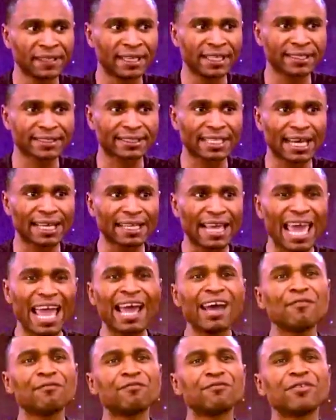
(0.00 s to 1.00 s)
is that
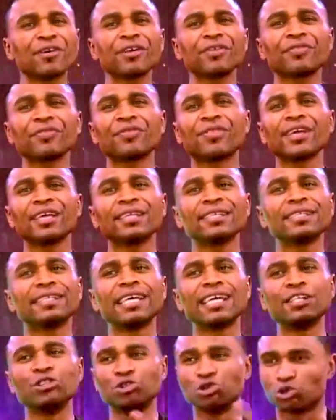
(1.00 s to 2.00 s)
everything
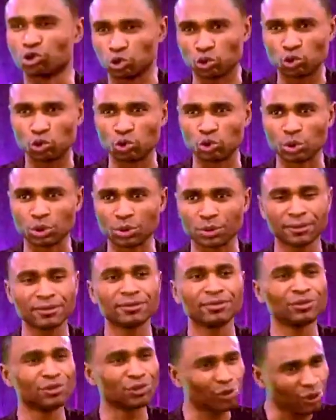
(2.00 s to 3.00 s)
they do,
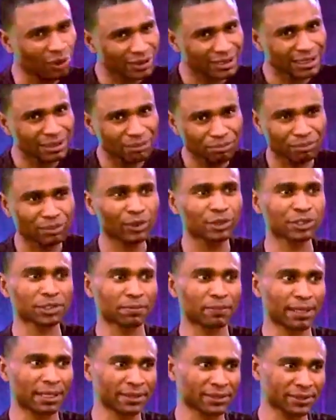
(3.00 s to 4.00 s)
nothing
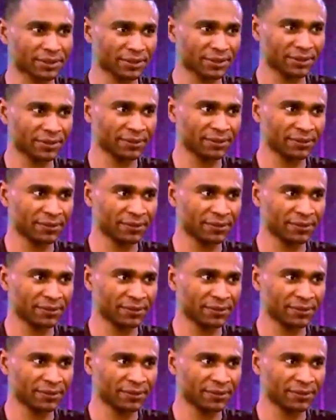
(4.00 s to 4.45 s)
prospers.